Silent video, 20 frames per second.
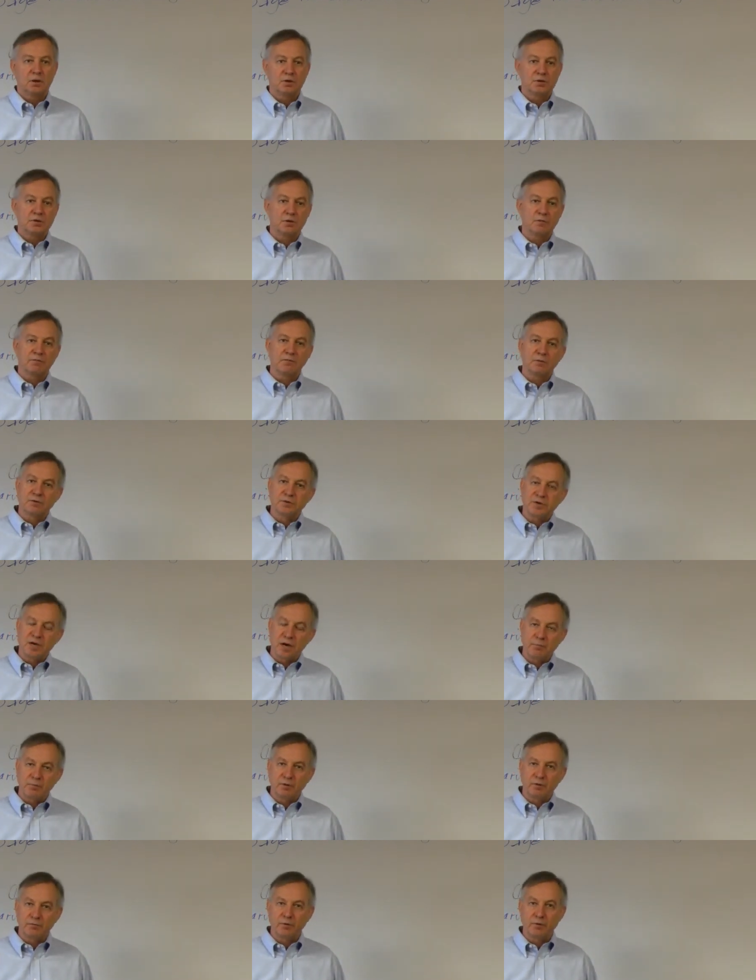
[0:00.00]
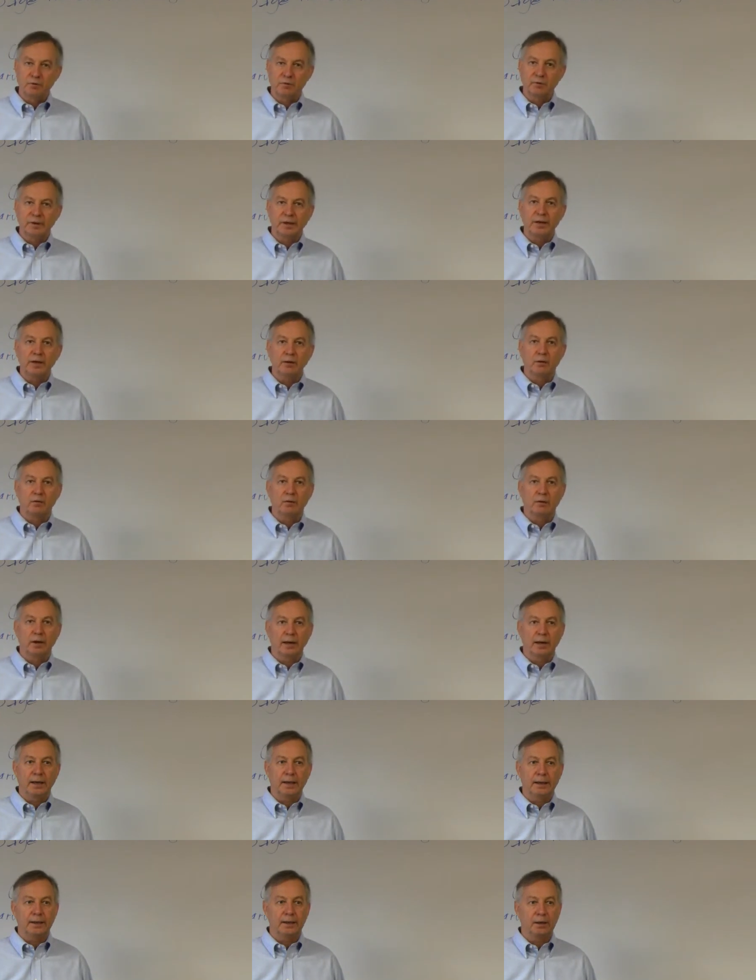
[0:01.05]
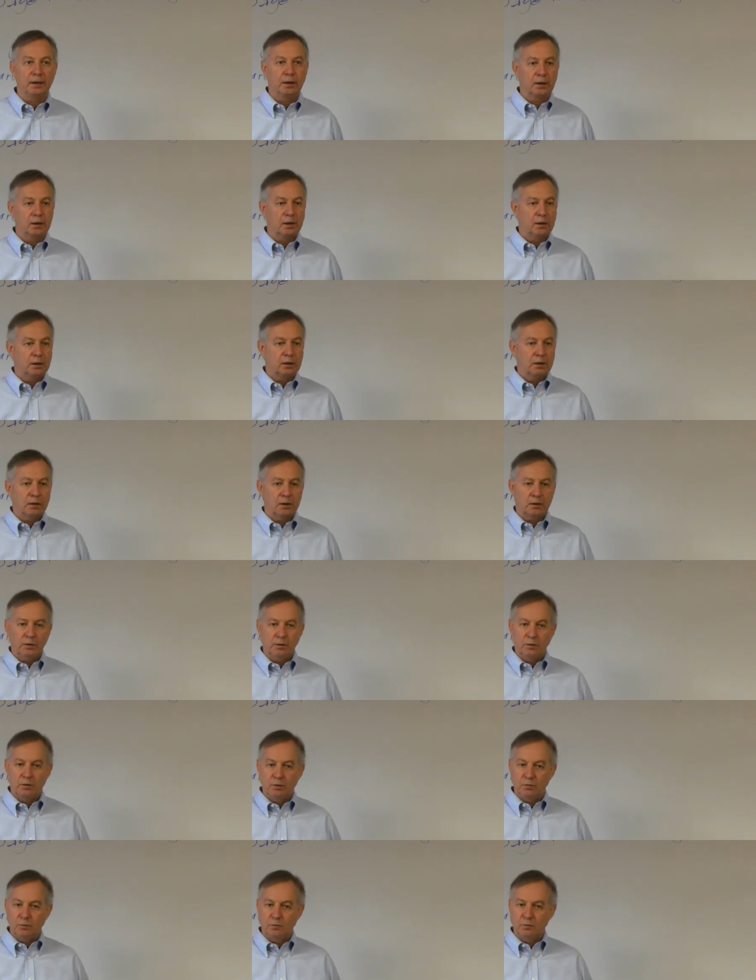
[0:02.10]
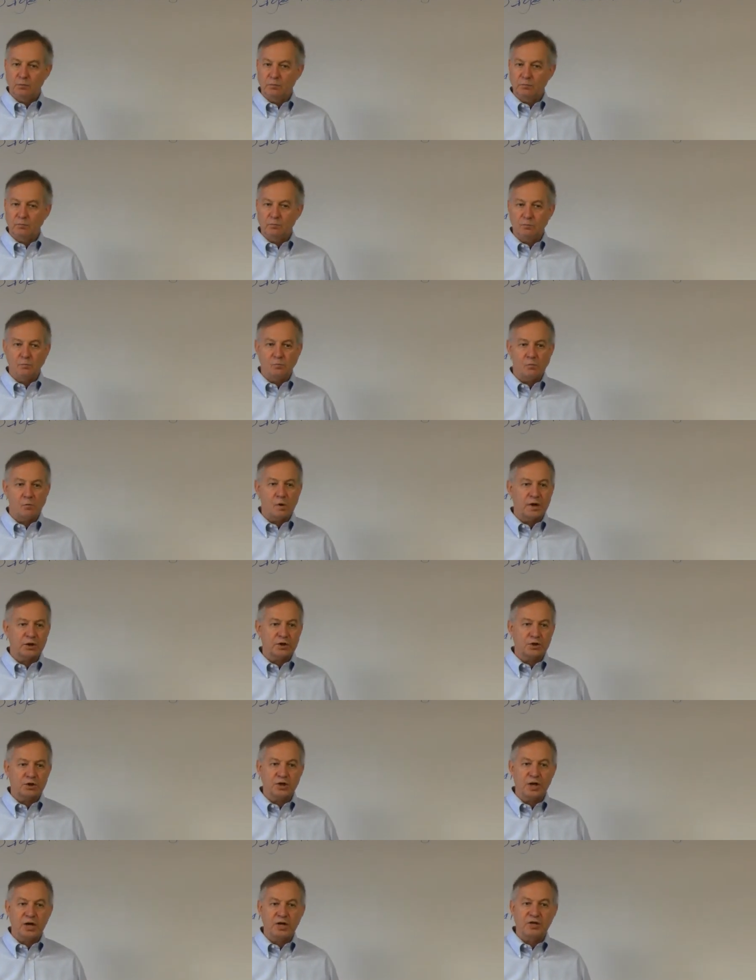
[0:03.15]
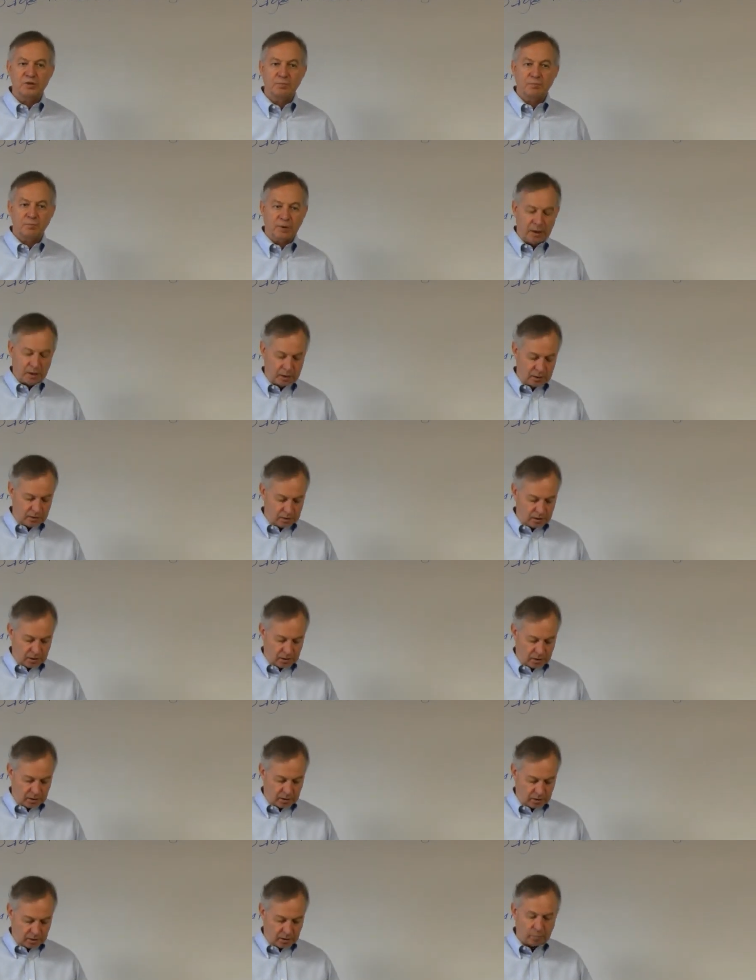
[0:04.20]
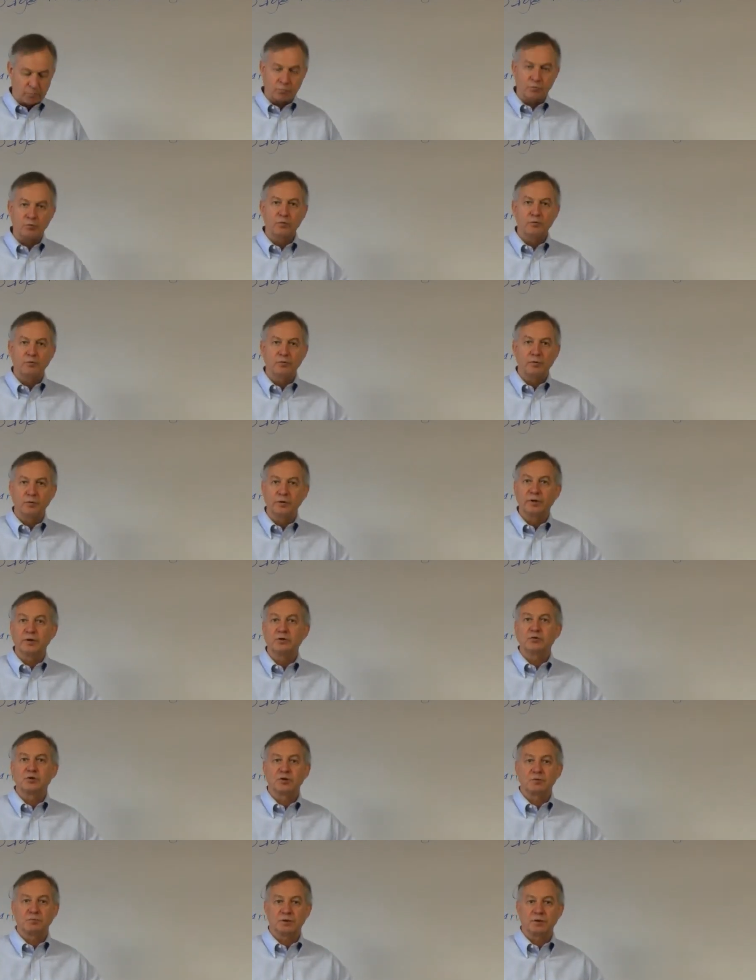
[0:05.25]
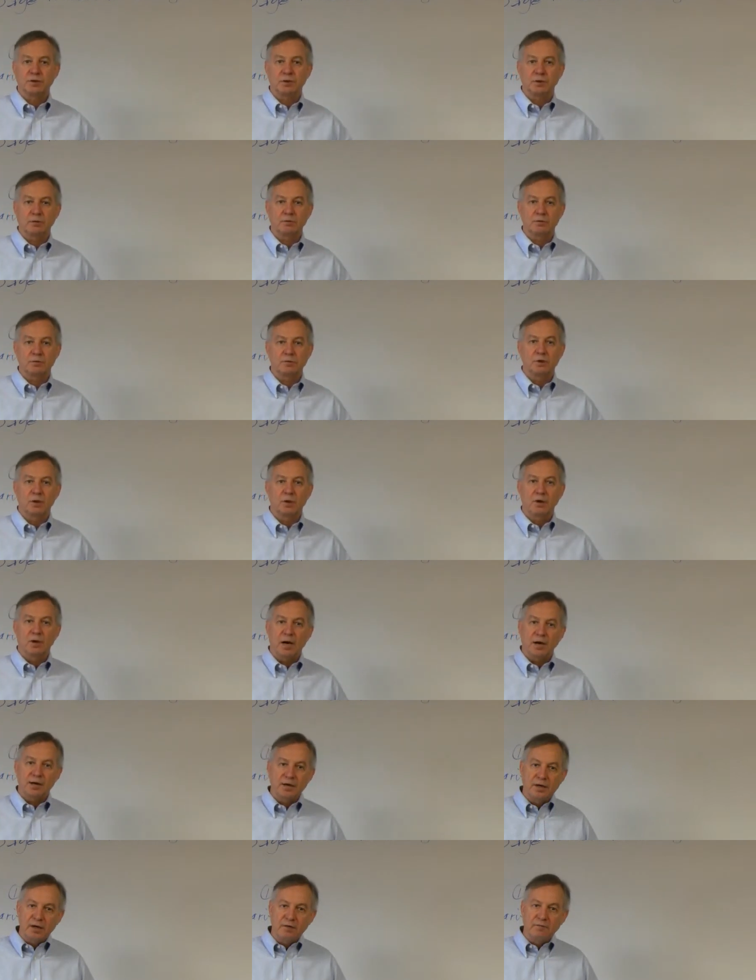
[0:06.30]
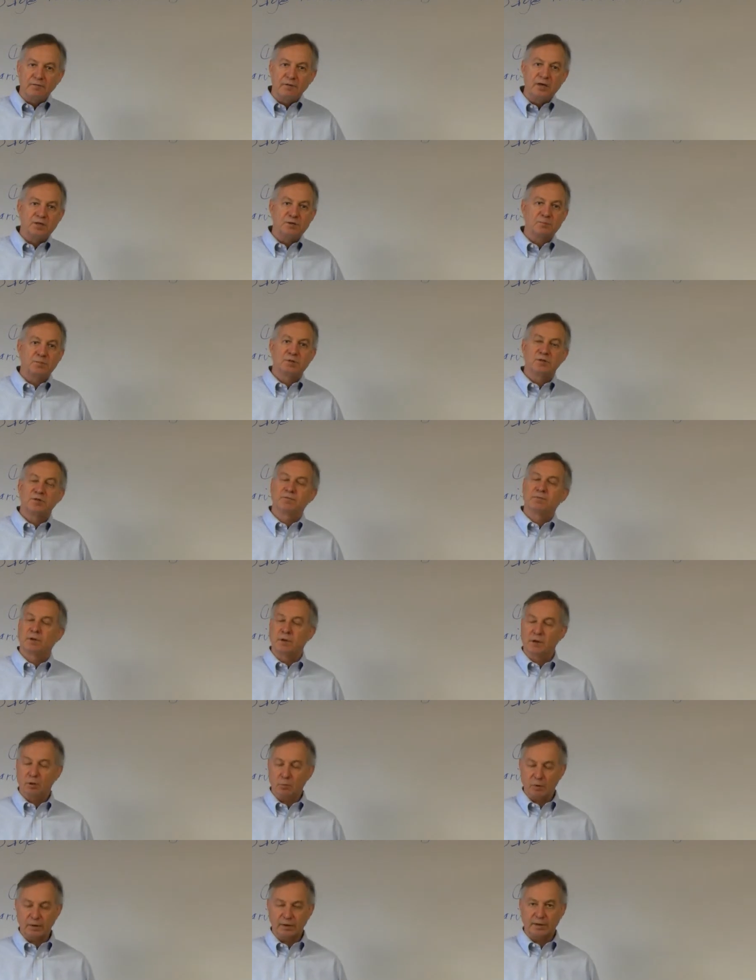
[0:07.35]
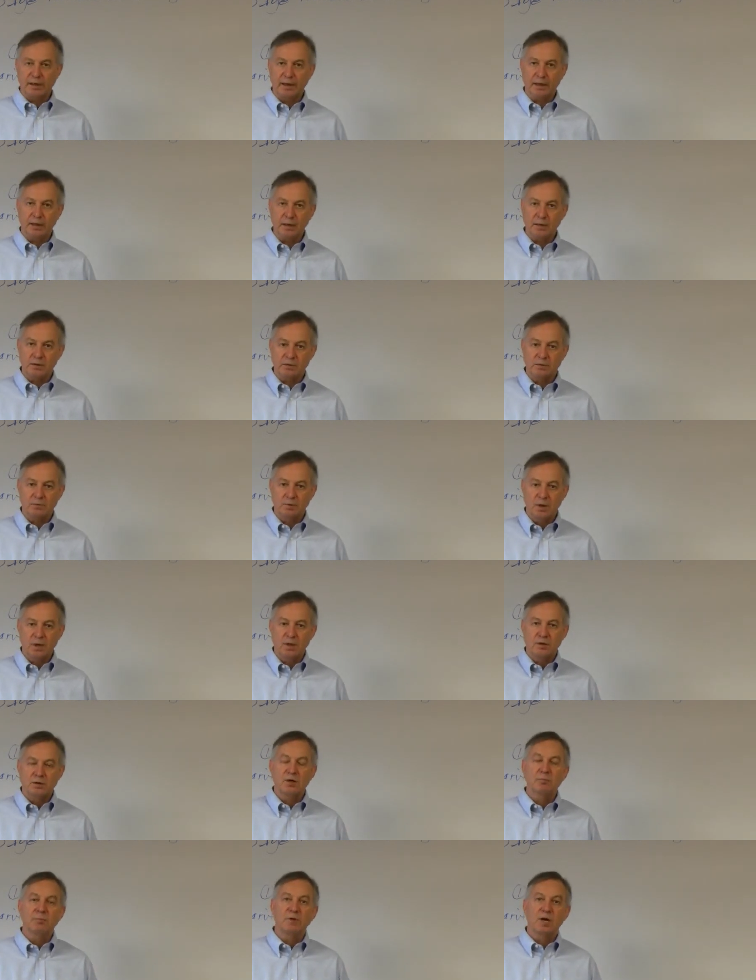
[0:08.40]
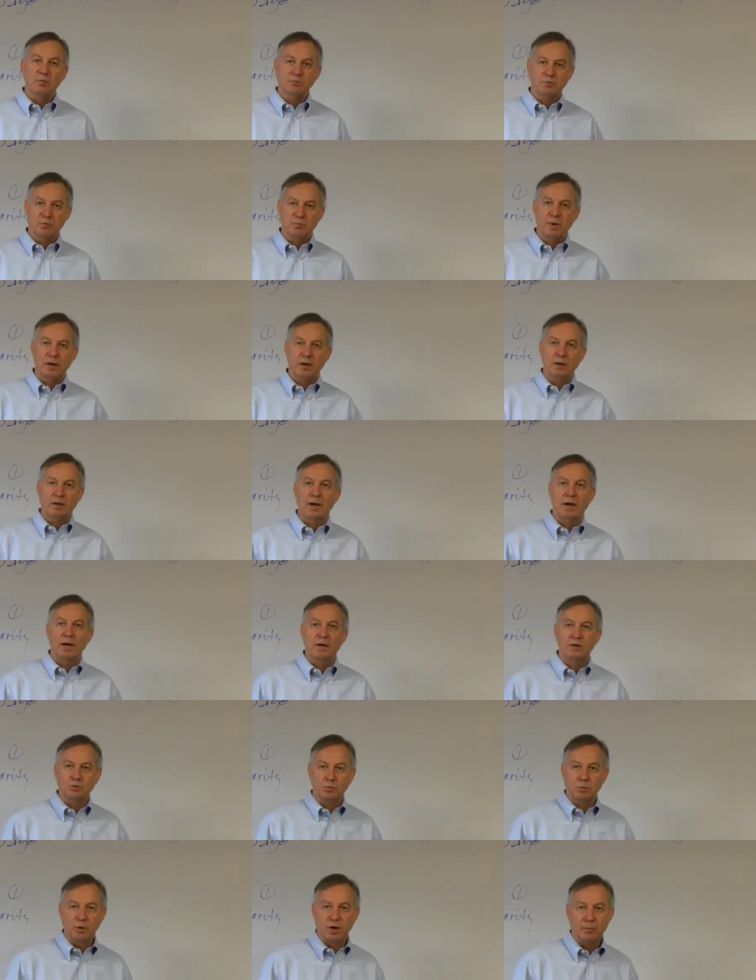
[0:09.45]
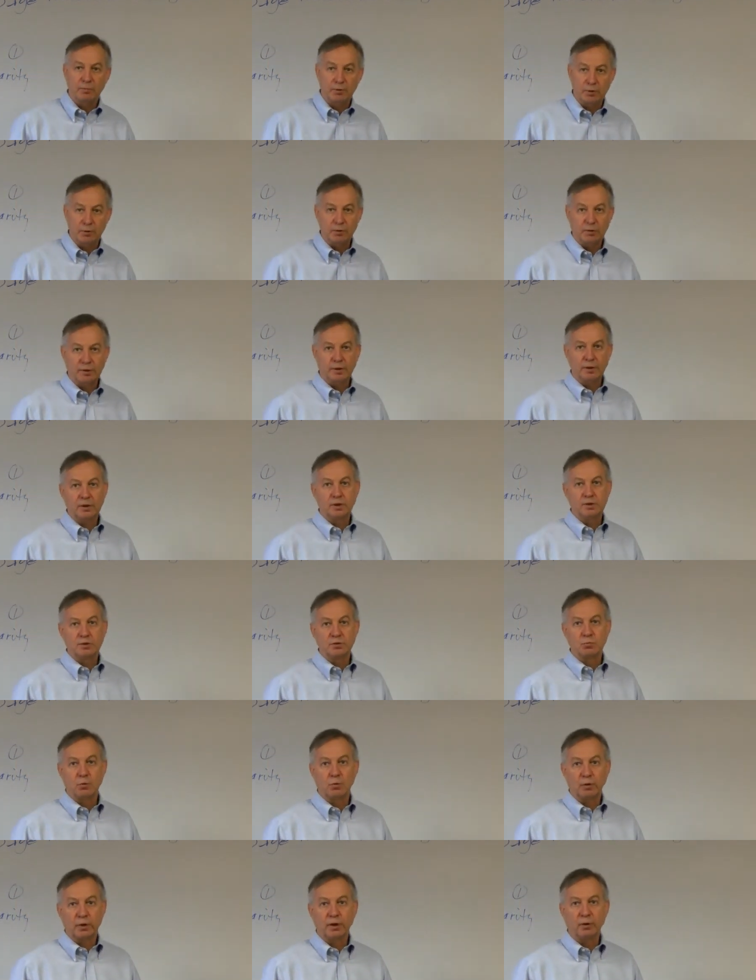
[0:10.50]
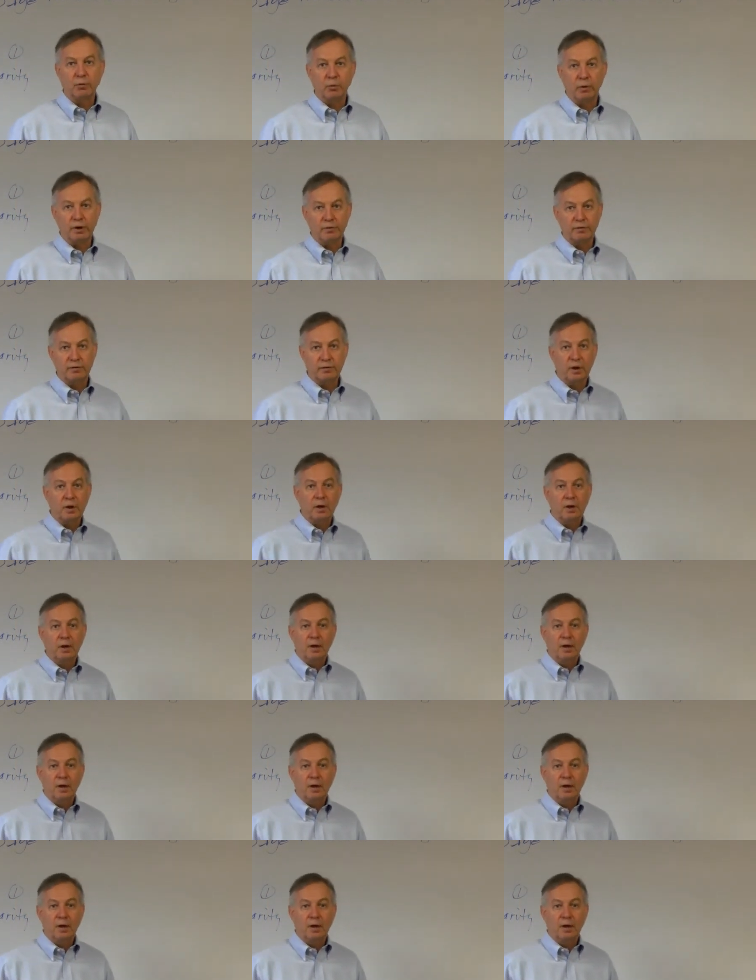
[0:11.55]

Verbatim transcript: So, for example, if you're a leader and you want to change and, and improve your leadership skills, identify specifically what that is. Sometimes with my clients, what I'm doing is working with